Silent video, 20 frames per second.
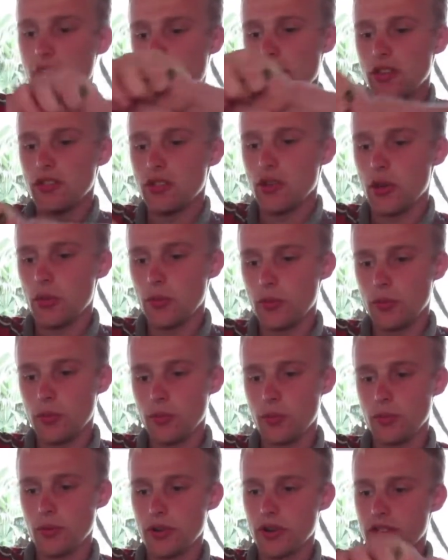So
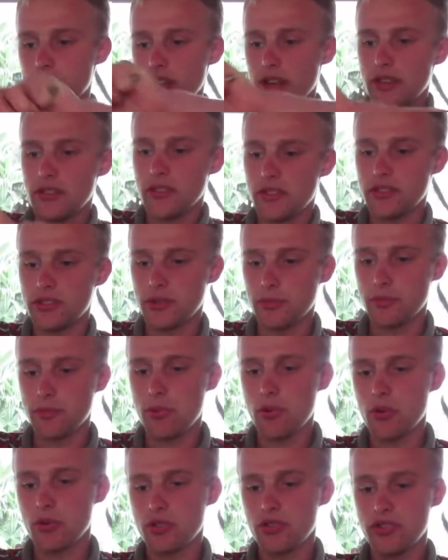we're going to take this and
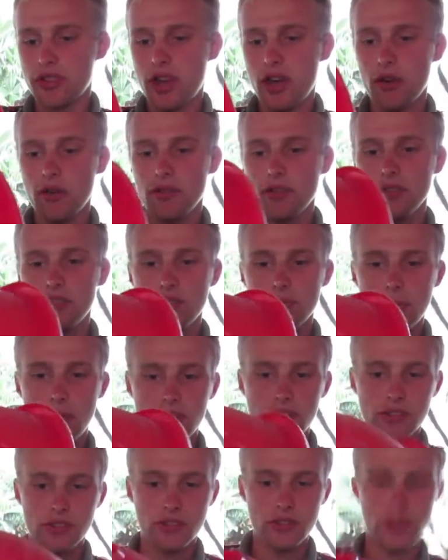pour this out. This is
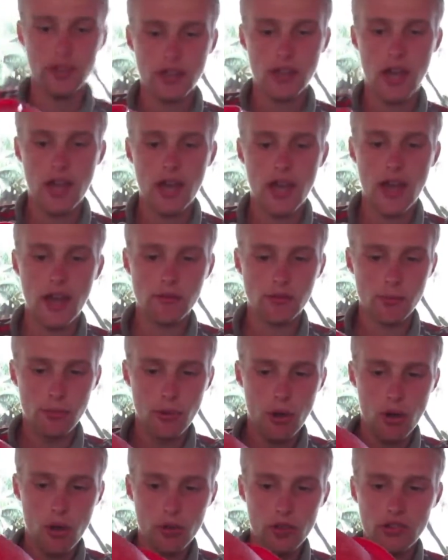basically, I have to
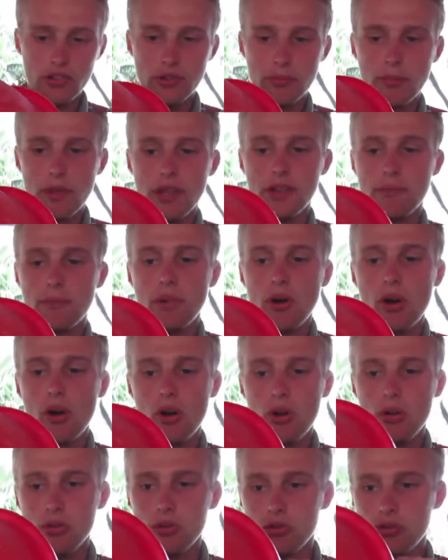ball this and make
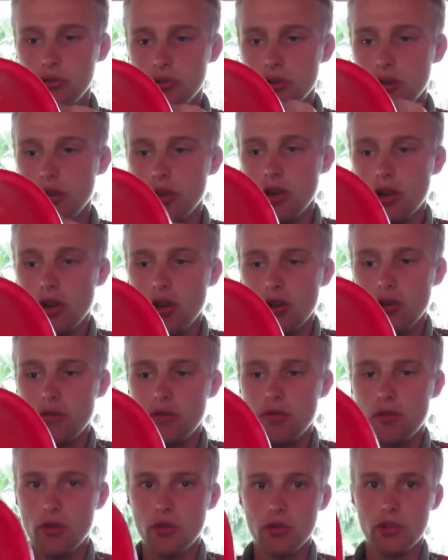balls
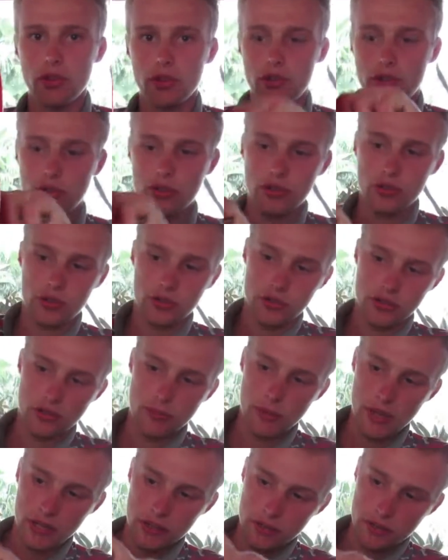to
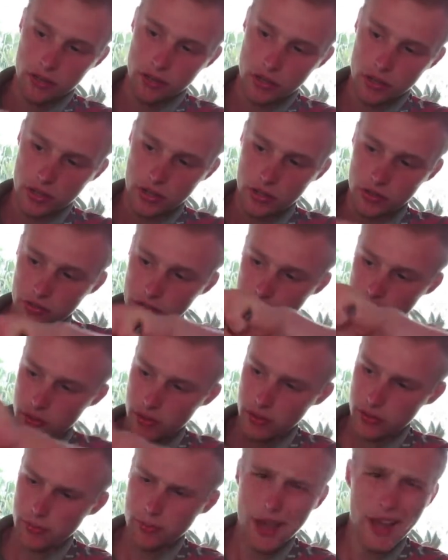make the cookies.
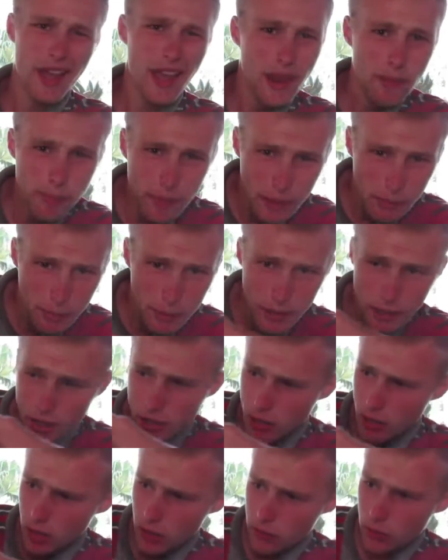My head may be cut
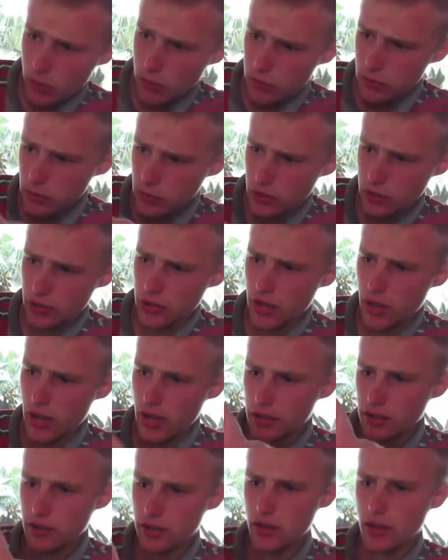off, maybe
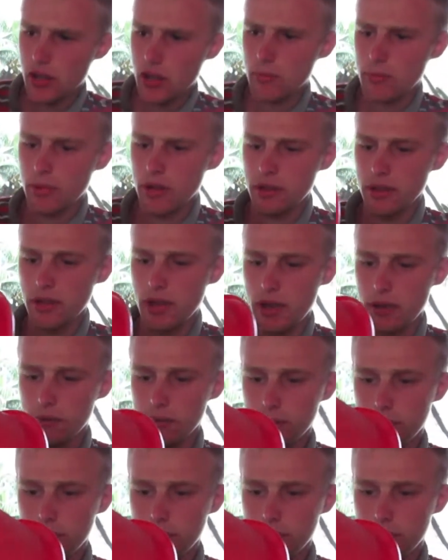not, but yeah.